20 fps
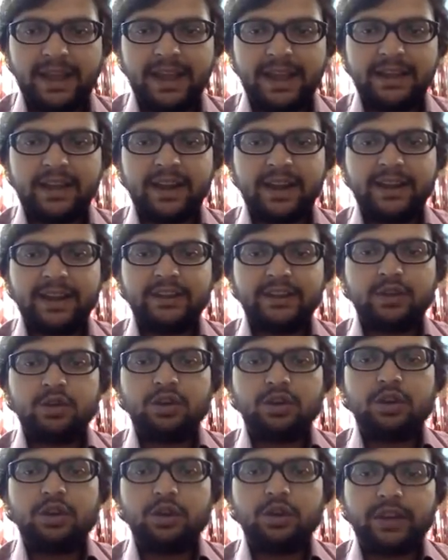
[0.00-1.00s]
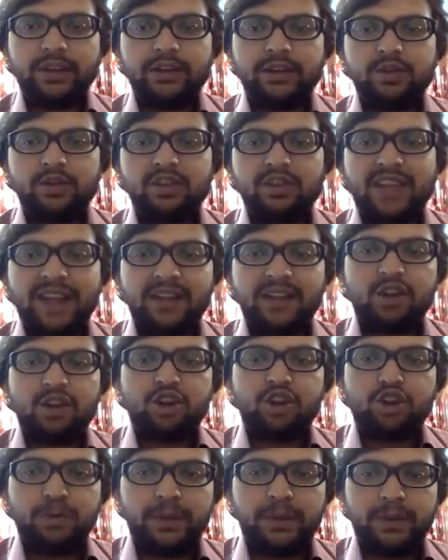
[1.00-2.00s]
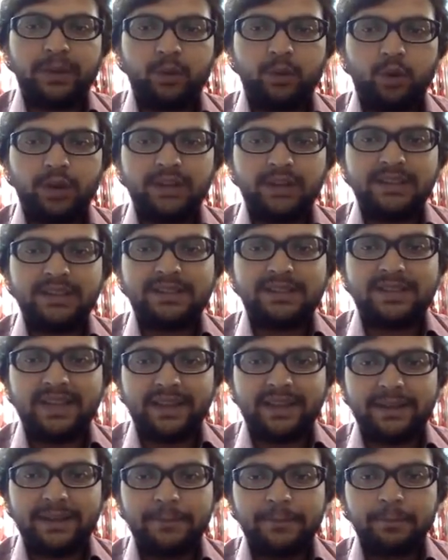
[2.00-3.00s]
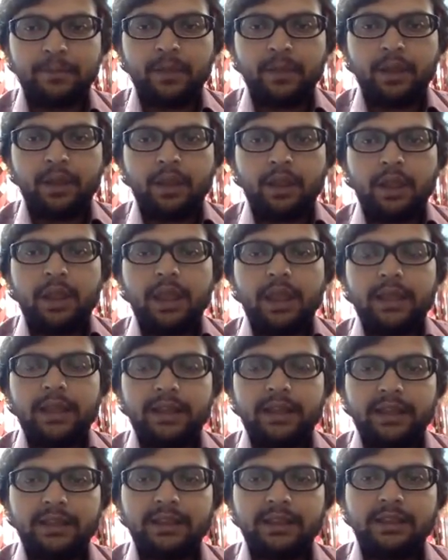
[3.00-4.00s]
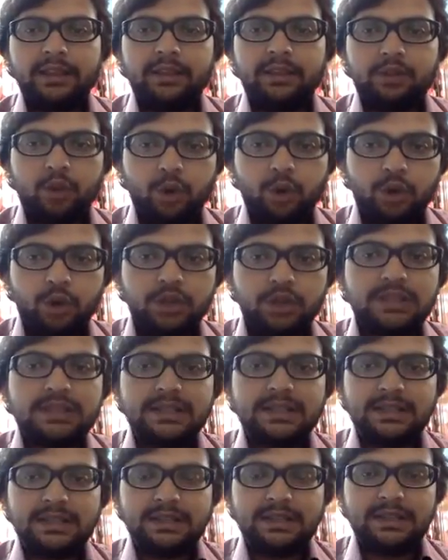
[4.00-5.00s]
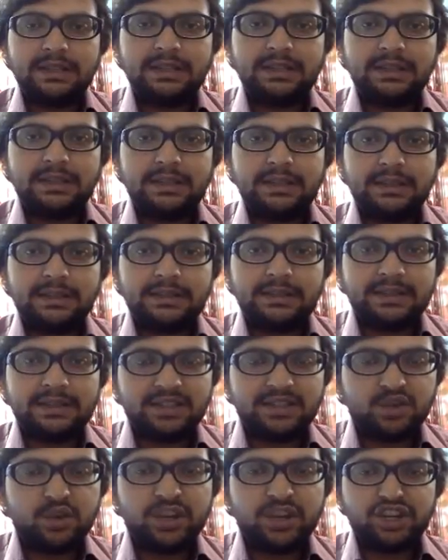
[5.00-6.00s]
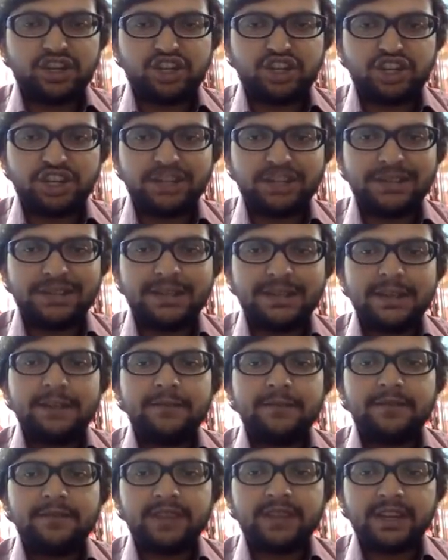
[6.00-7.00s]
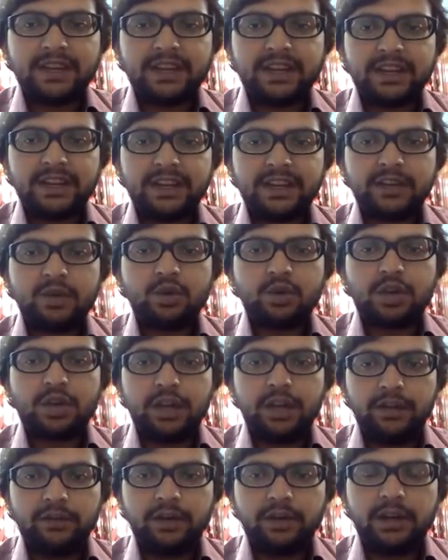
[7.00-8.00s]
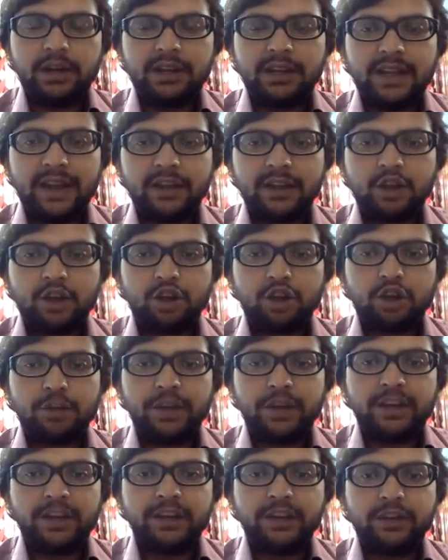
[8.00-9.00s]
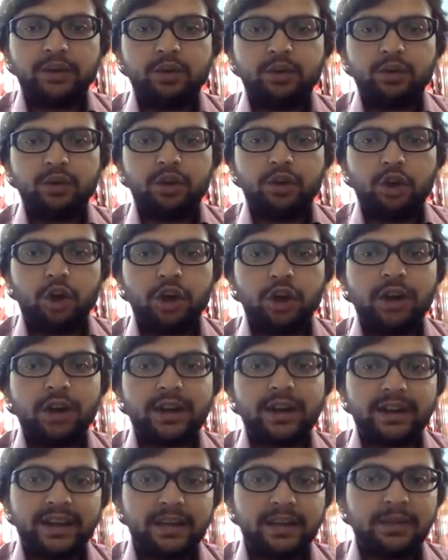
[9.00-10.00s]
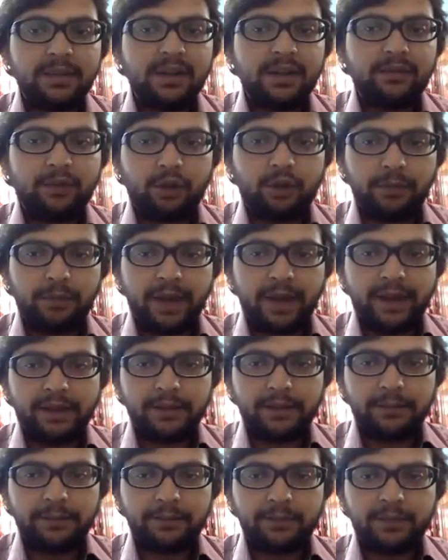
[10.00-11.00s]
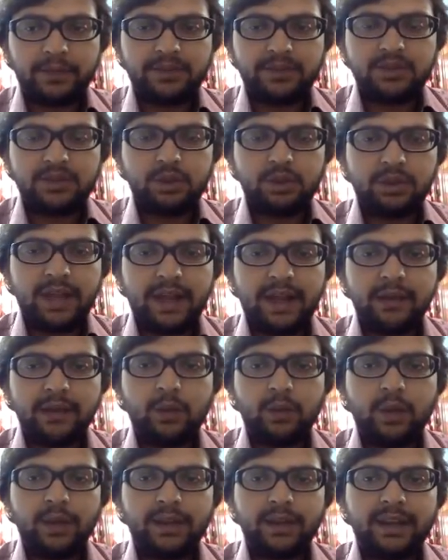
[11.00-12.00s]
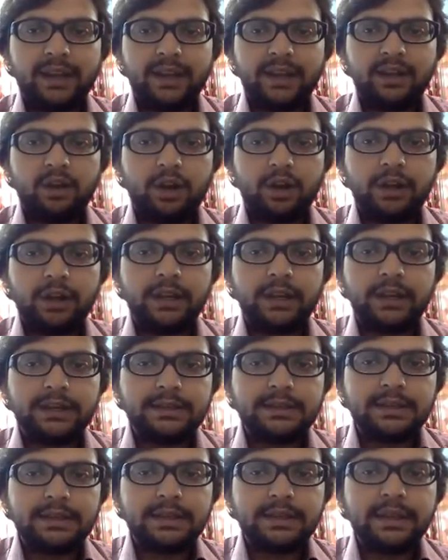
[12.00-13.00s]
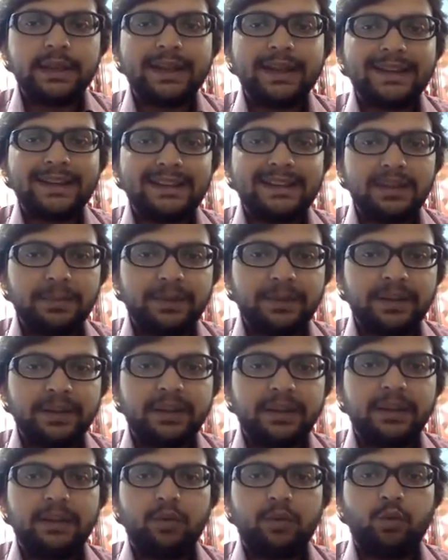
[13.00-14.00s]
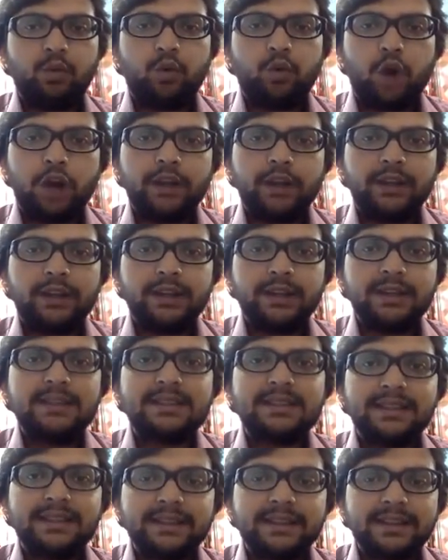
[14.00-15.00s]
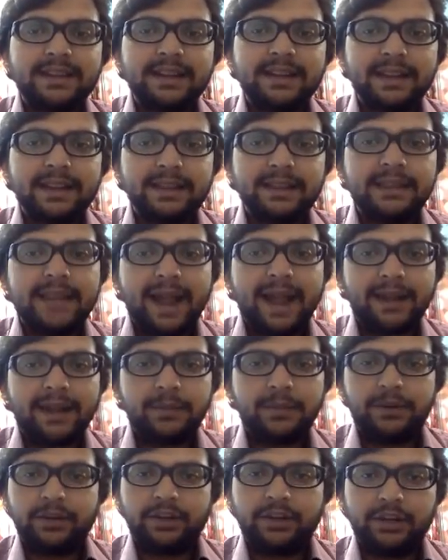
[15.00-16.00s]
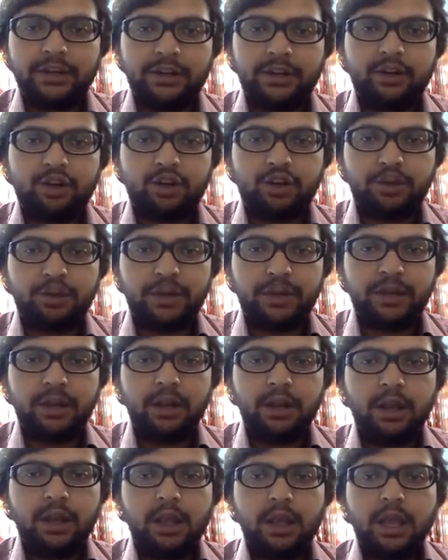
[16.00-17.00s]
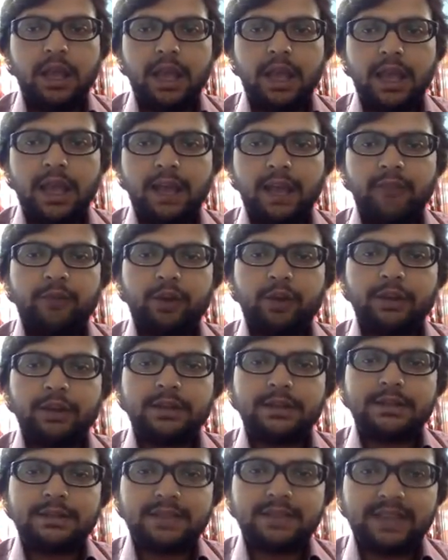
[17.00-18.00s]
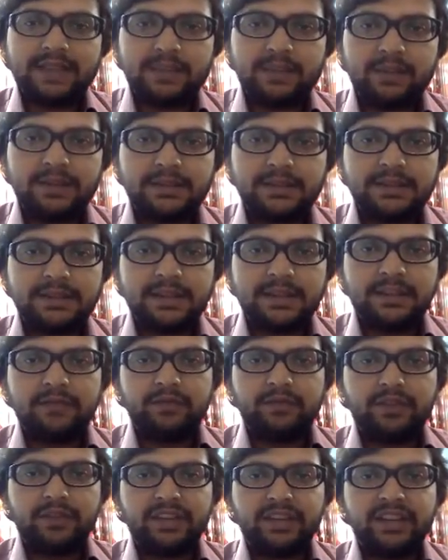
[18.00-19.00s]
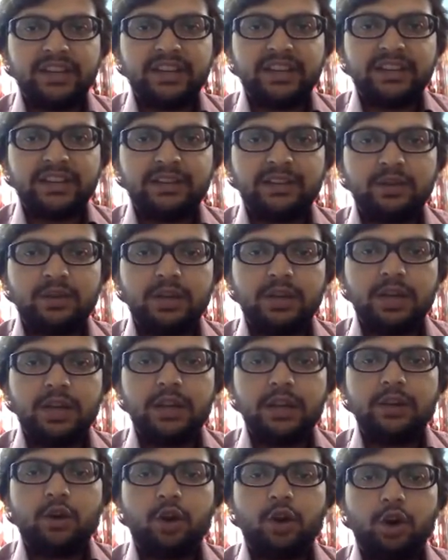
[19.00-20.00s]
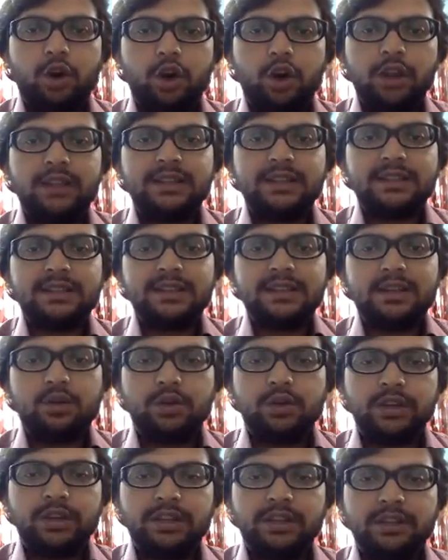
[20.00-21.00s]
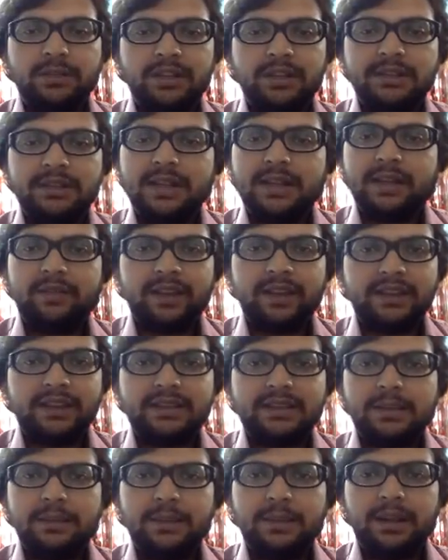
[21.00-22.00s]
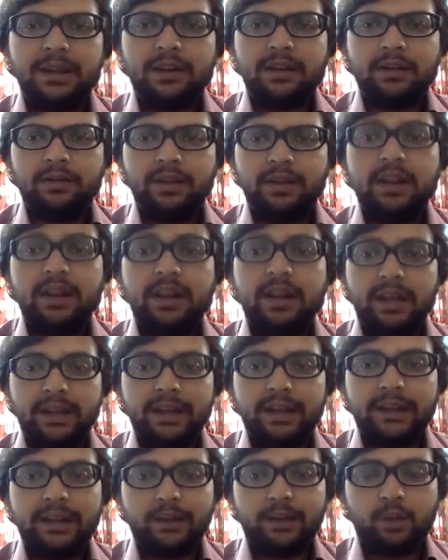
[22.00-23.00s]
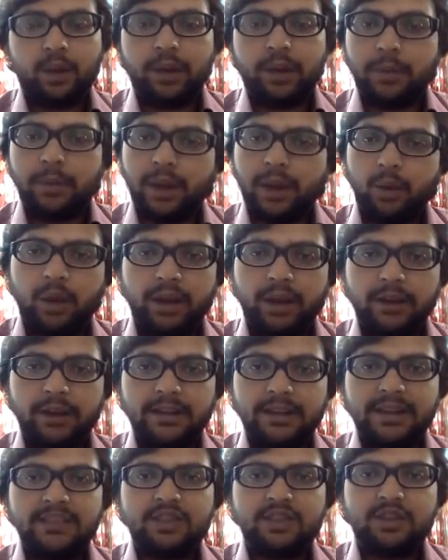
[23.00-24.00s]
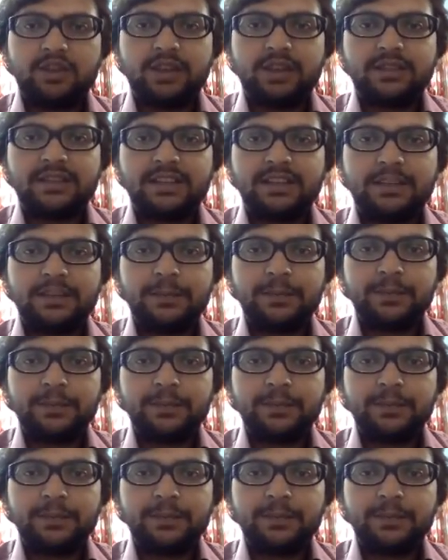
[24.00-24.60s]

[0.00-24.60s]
and try to look into that document, what is there. In those situations, we need to convert that document into non-readable format, so that one cannot easily interpret what is written in that particular document. And for the same reason, we need to learn all this algorithm. These are very simple. We'll learn it one by one. As you can see,